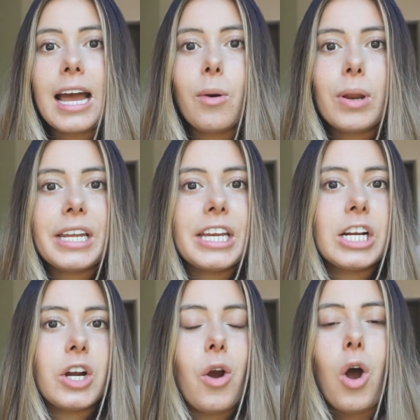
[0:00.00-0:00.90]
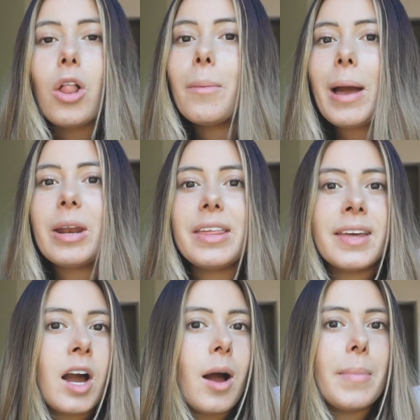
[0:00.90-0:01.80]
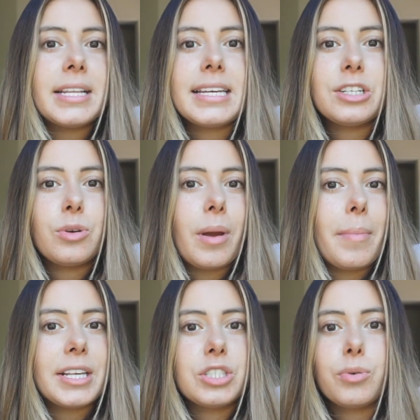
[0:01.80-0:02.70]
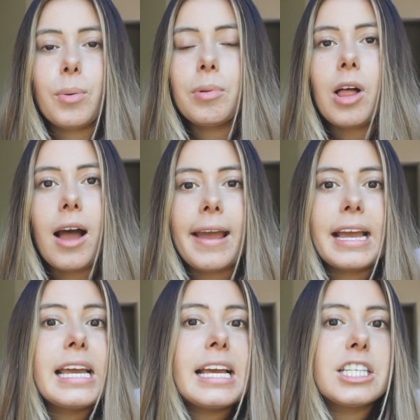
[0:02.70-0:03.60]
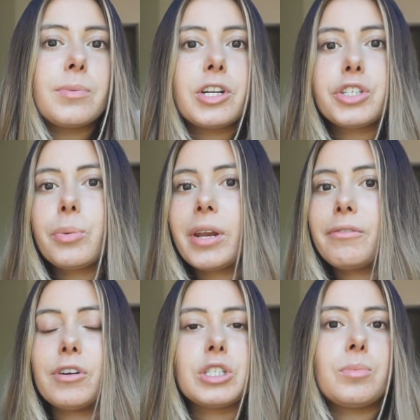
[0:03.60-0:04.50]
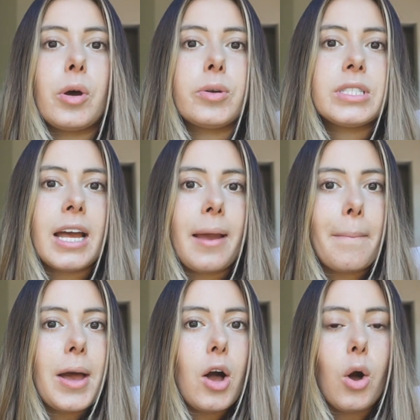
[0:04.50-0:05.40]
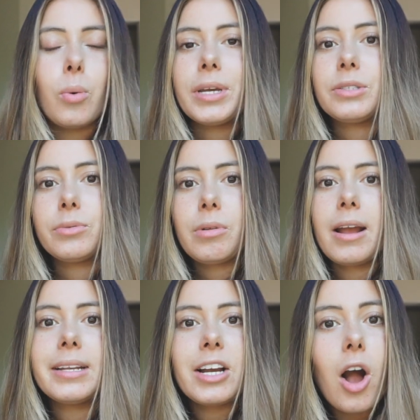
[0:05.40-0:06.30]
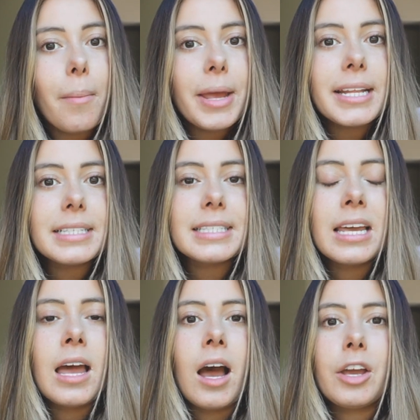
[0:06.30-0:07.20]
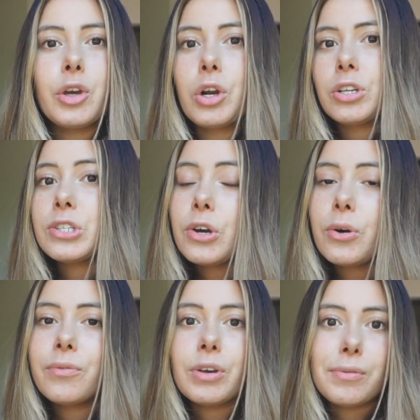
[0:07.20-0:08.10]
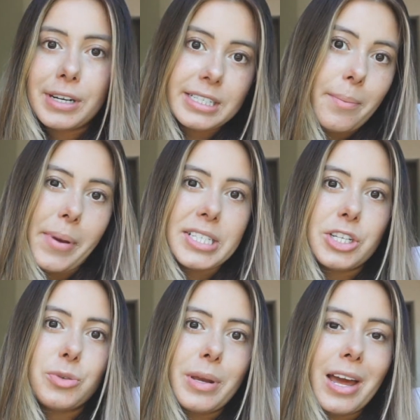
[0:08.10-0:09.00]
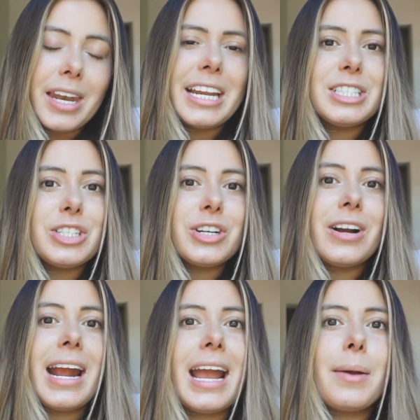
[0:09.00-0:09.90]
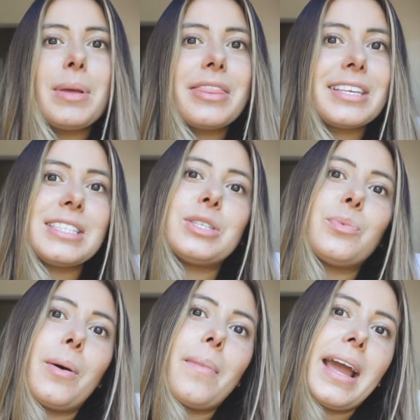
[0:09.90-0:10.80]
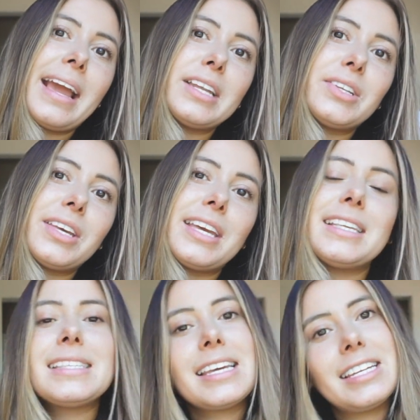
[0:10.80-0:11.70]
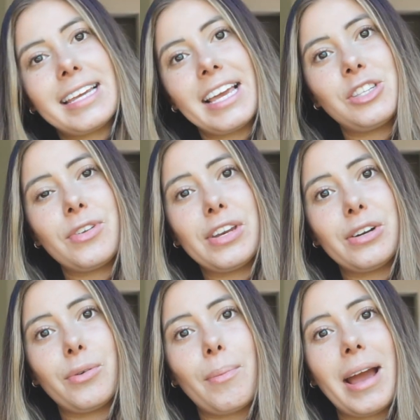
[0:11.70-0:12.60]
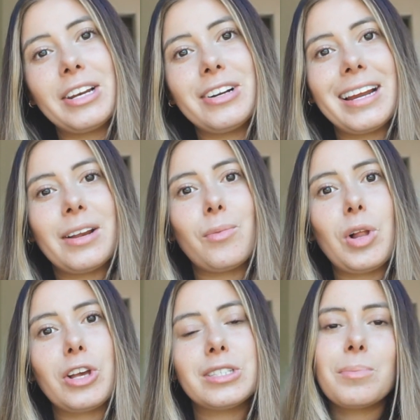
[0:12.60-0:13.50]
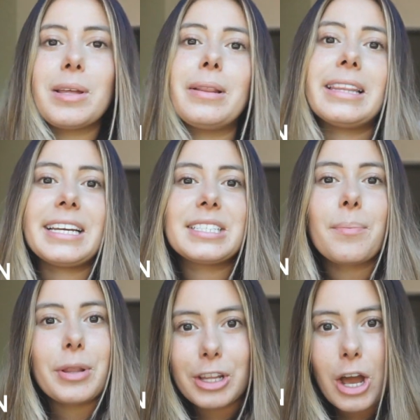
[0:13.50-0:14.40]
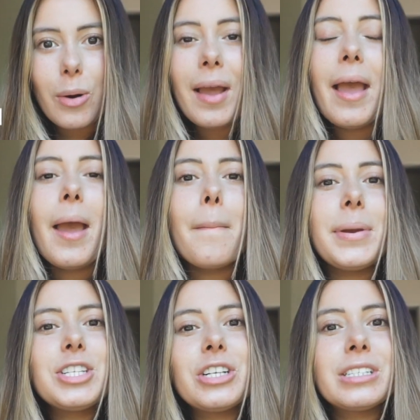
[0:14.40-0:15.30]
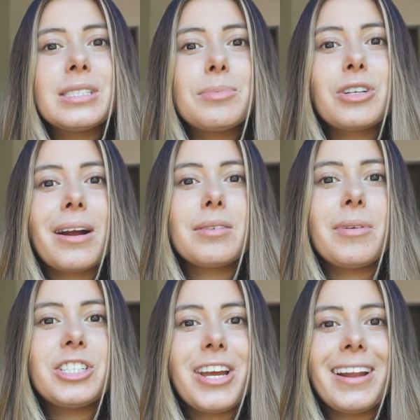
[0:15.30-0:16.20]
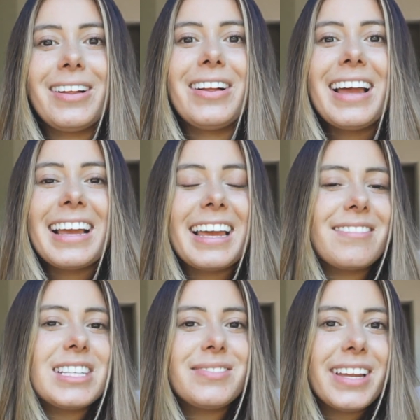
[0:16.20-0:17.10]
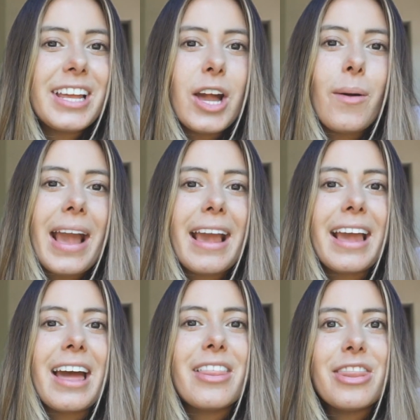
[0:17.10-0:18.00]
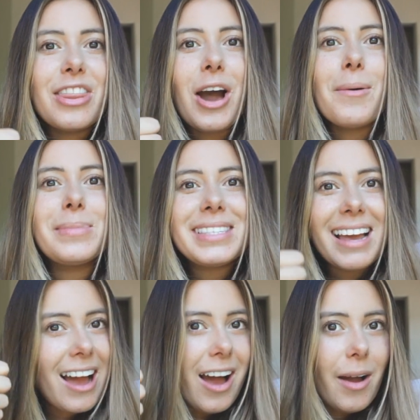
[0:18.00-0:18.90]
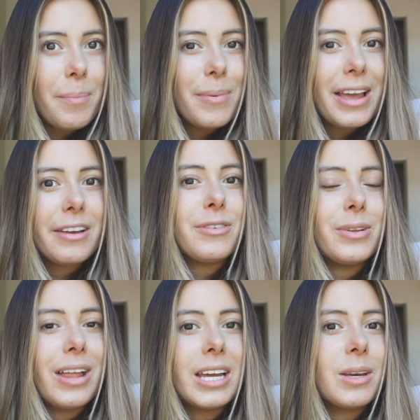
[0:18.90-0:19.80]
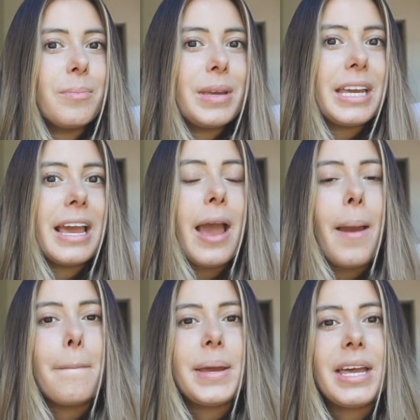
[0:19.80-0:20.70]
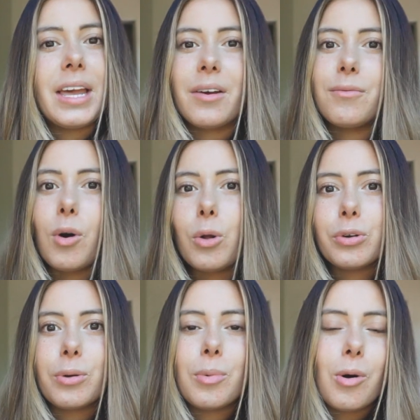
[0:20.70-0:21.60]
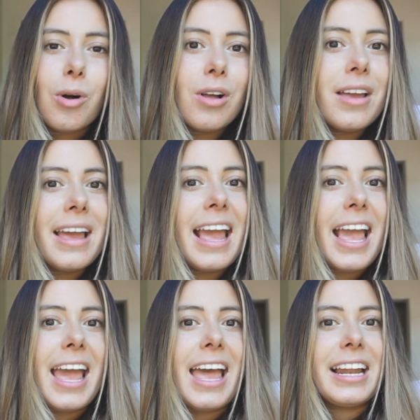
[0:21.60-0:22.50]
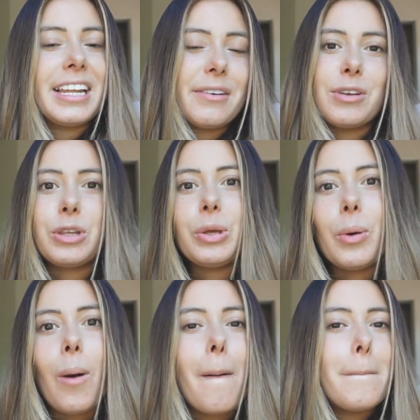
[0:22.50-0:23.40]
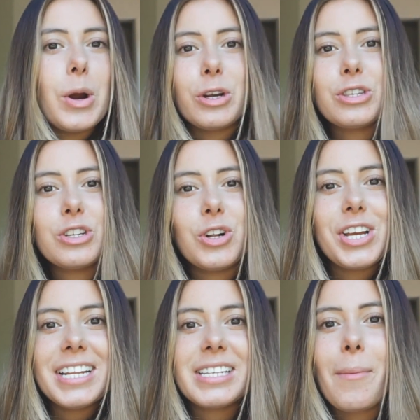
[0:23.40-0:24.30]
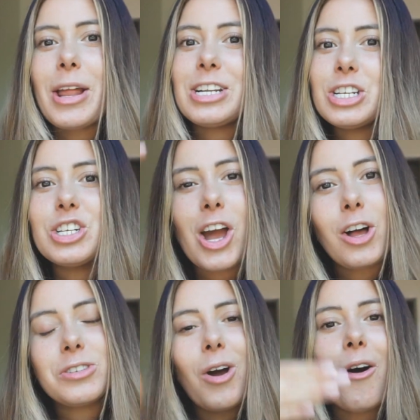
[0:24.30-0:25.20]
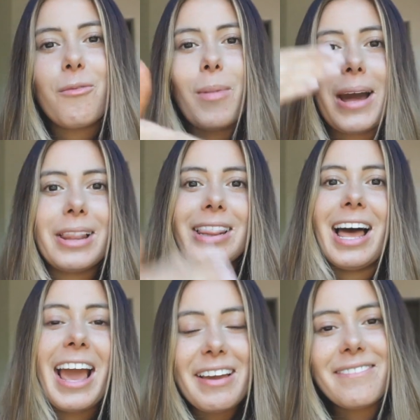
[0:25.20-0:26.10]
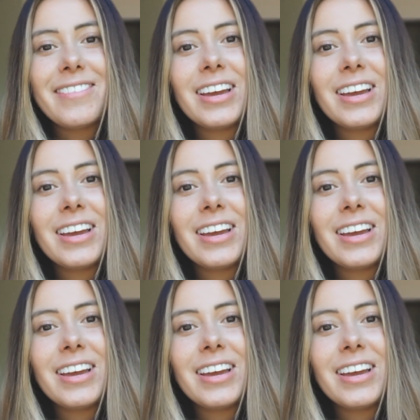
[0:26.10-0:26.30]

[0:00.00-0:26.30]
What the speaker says: I want to hear all about it in the comments. I do my best to reply, especially when I first post. I'm always replying to comments. You can also feel free to message me on Instagram. This is what my handle is, in case you need a reminder, and it will also be linked below. Be sure to subscribe to my channel. Give this video a thumbs up if you like me being vulnerable and giving you personal, intimate details of my life.